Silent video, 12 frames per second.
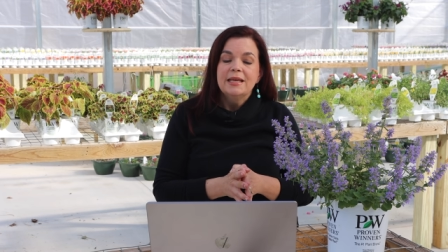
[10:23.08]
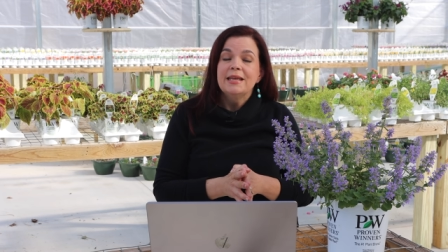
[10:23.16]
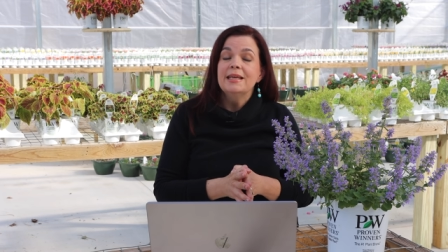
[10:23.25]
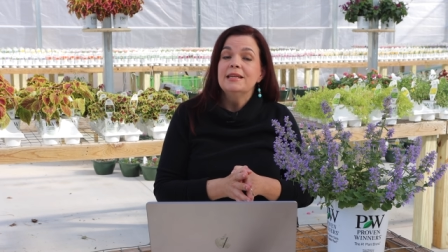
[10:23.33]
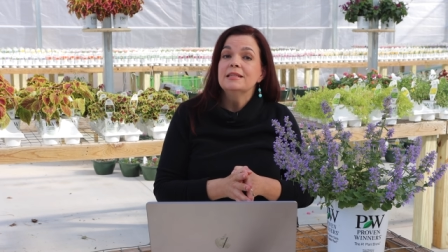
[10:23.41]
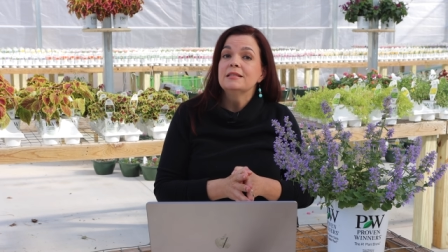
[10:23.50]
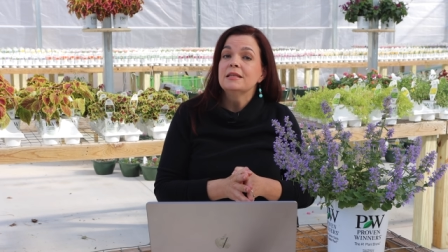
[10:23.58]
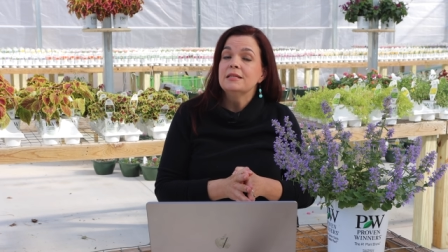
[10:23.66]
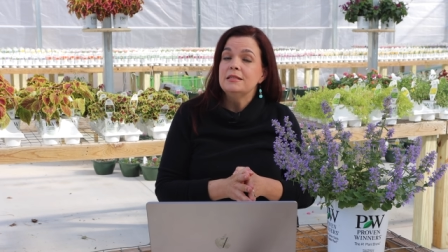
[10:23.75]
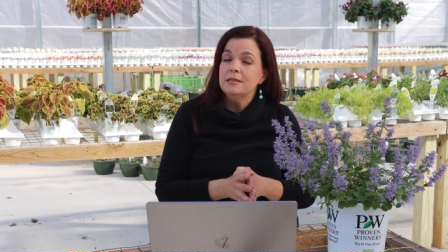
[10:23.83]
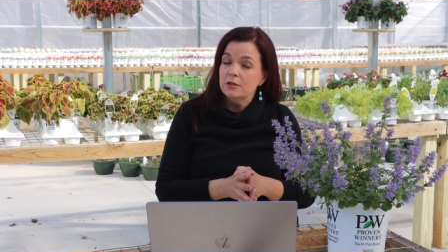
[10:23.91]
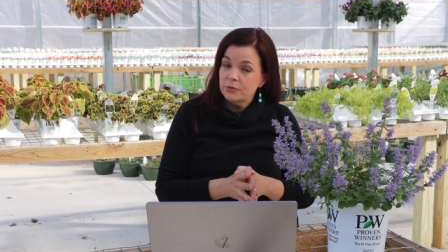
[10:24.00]
It is
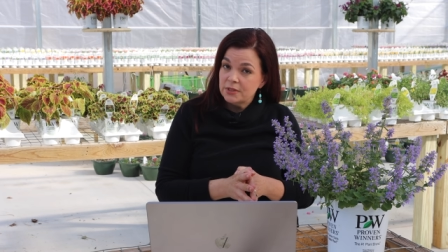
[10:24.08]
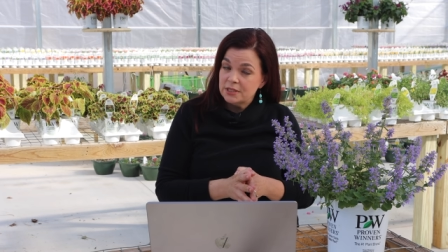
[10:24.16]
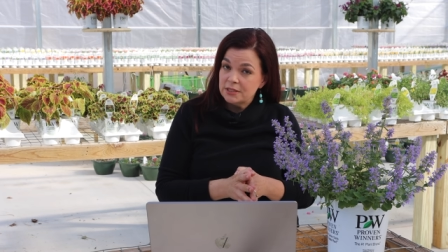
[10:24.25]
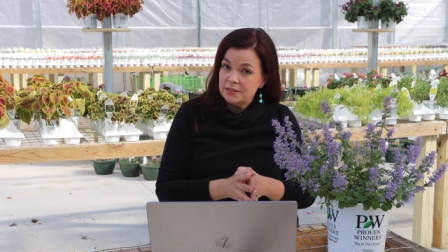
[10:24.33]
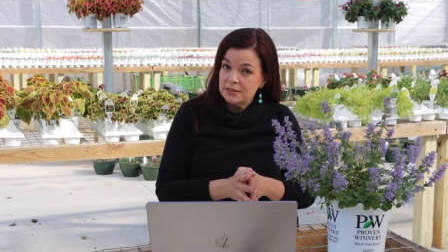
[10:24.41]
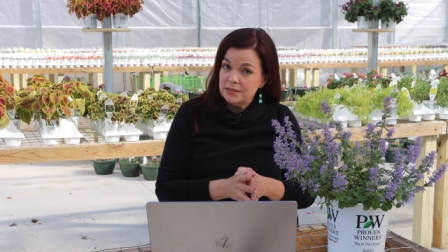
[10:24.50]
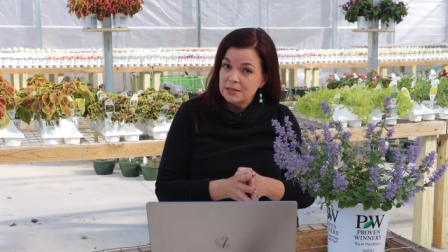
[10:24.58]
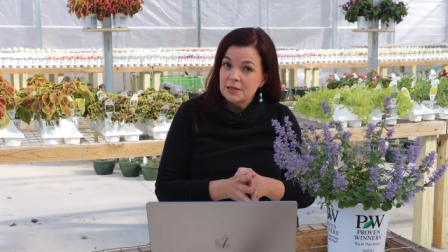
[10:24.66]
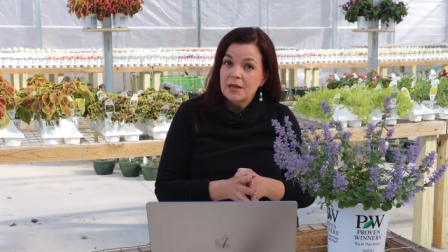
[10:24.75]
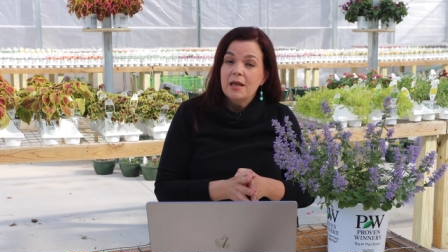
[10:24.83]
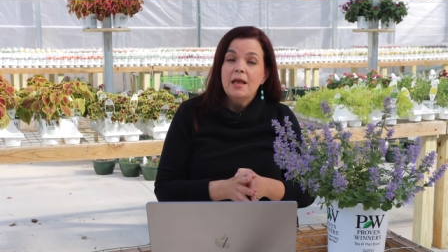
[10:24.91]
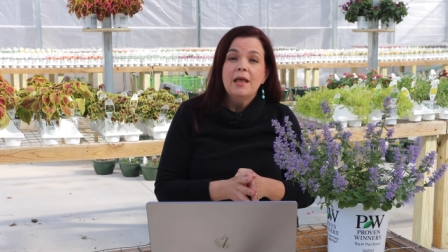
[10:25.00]
deer resistant
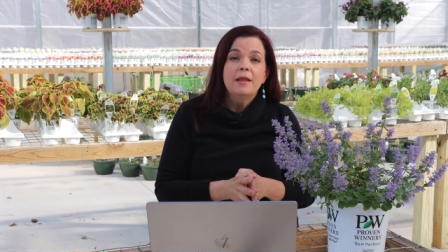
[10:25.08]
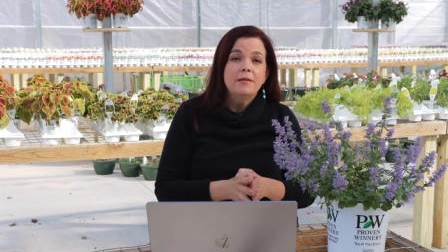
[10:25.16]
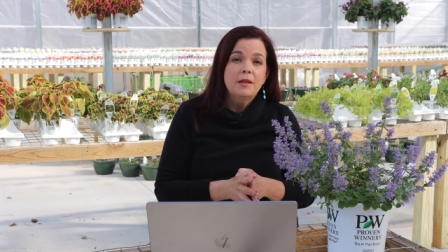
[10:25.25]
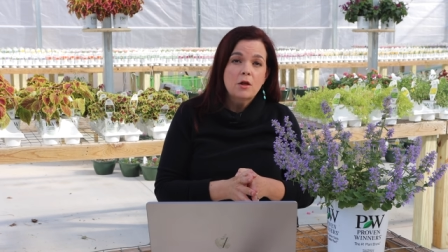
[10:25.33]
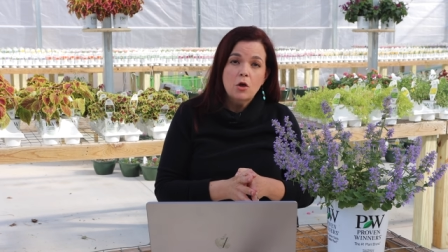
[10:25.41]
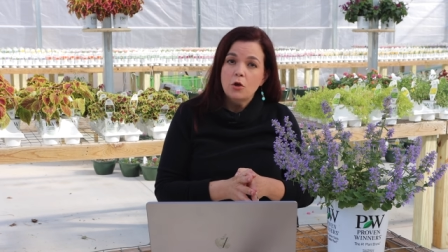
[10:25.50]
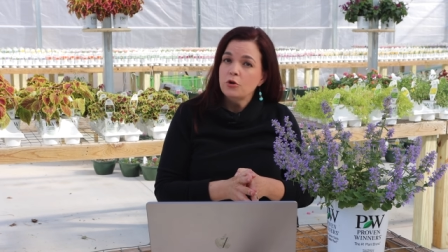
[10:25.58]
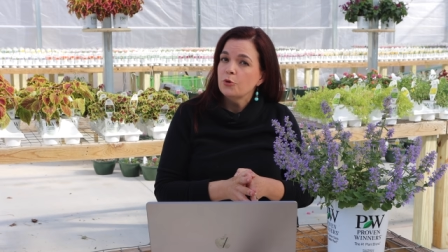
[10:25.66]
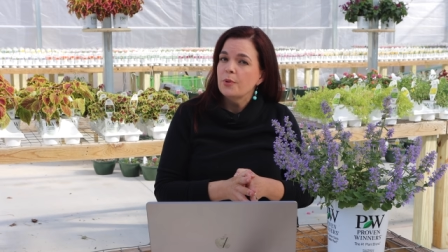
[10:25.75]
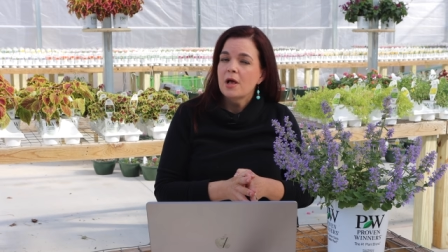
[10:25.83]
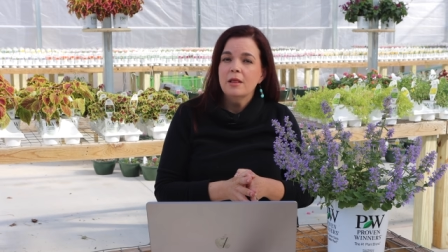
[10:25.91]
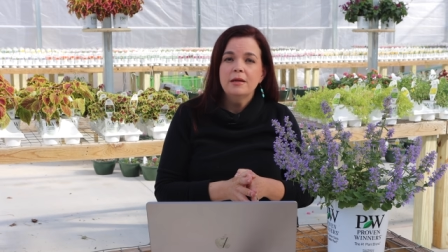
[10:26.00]
and then all your
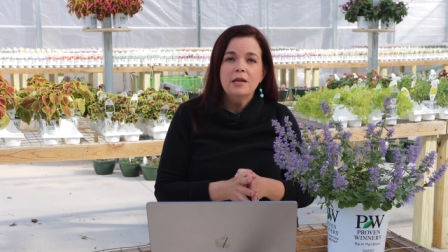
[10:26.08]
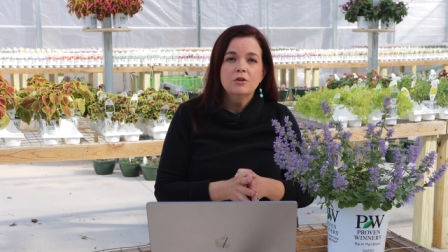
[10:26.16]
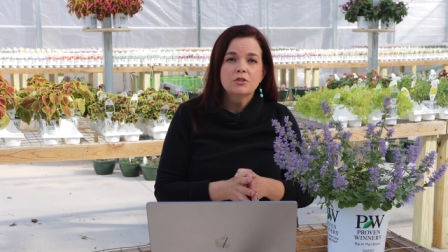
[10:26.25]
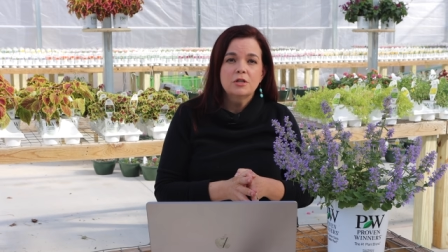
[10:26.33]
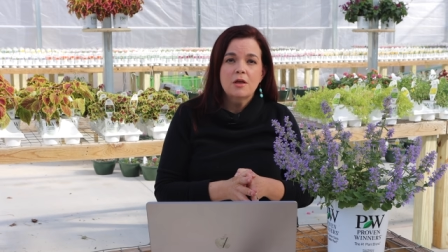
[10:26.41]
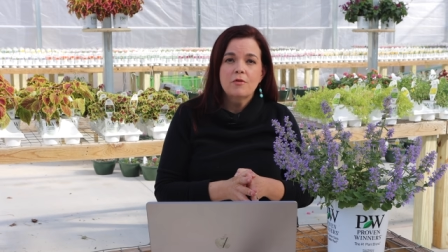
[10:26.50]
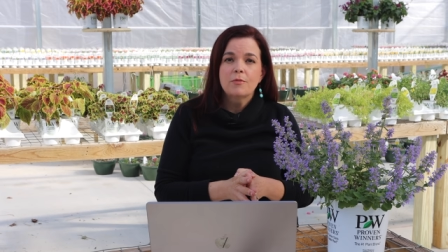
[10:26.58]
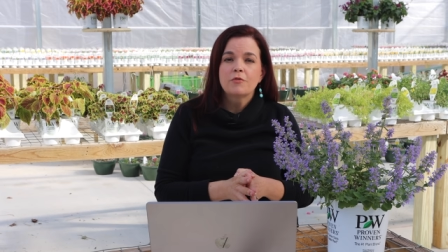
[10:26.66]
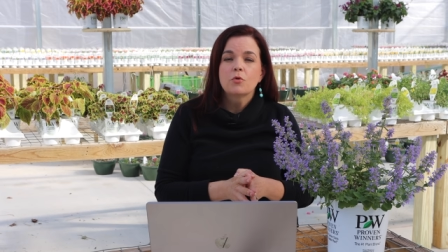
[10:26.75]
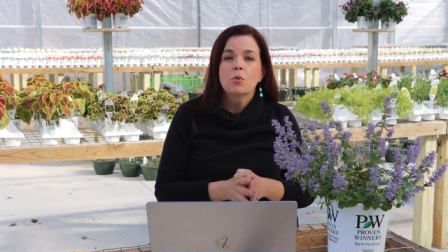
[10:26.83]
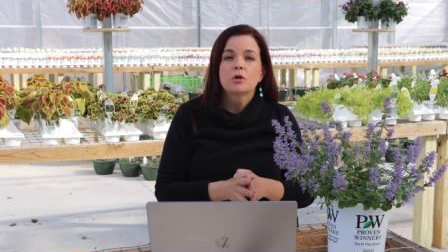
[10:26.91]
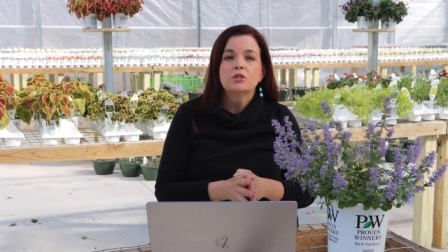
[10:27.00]
pollinators love them. Of
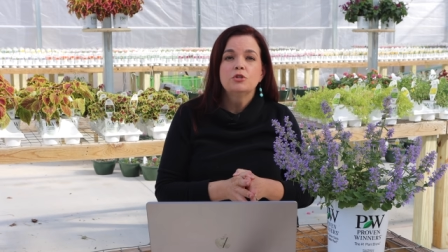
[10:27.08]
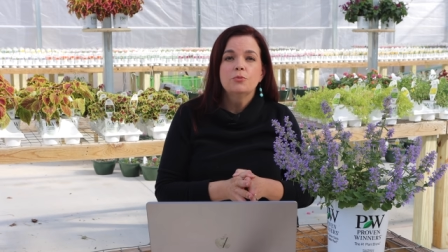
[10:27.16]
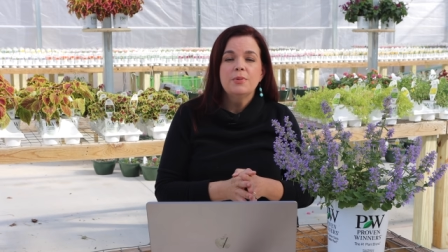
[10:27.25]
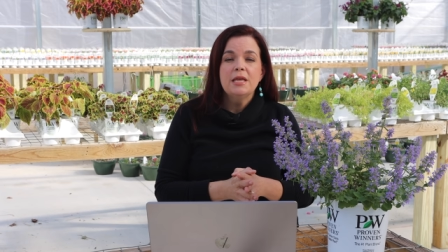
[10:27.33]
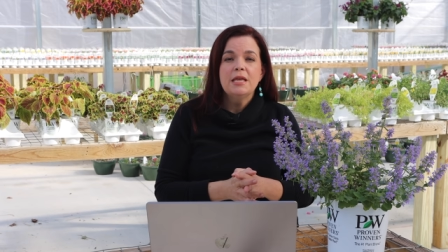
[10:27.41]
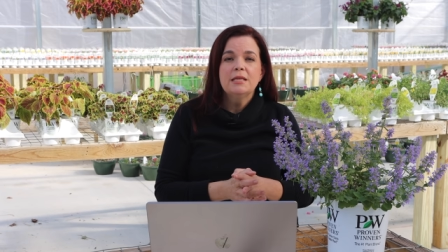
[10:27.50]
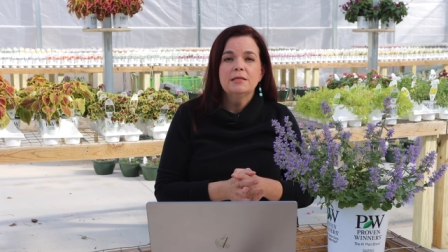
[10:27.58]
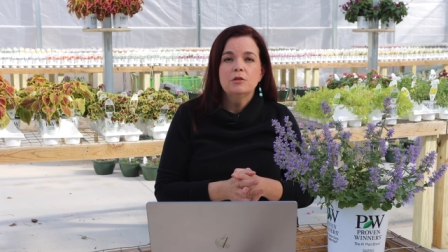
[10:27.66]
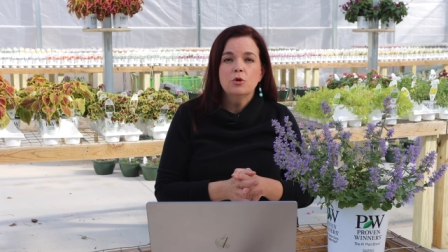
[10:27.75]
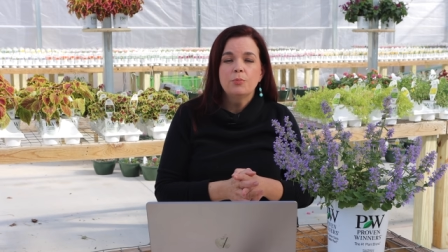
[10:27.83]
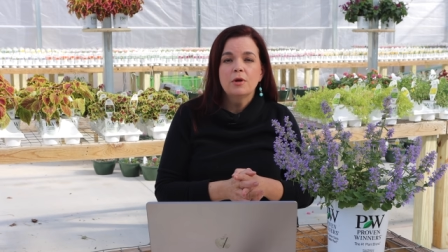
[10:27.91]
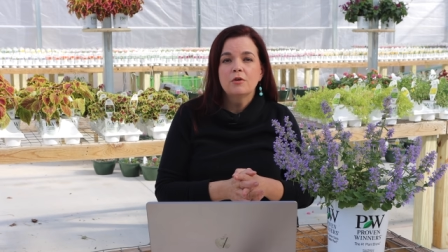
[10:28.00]
course, your bees and
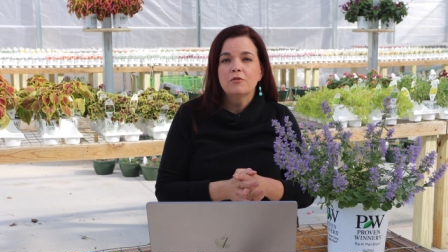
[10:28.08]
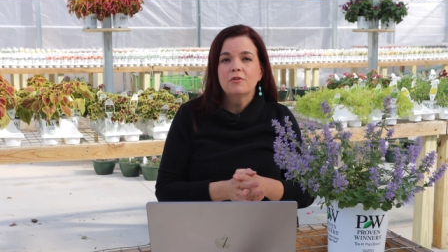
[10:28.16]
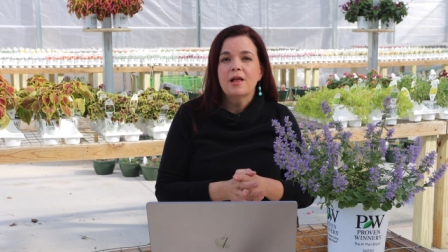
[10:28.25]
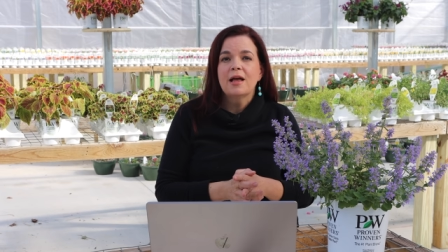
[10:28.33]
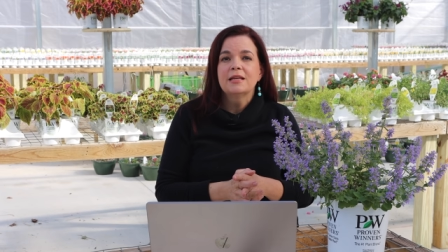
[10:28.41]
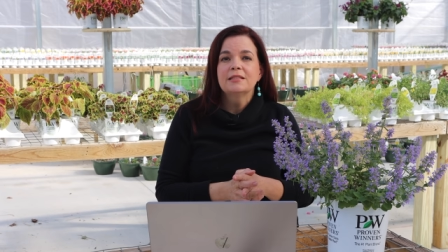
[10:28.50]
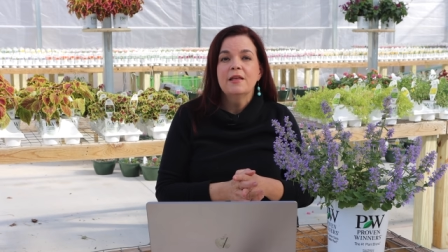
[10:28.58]
your butterflies.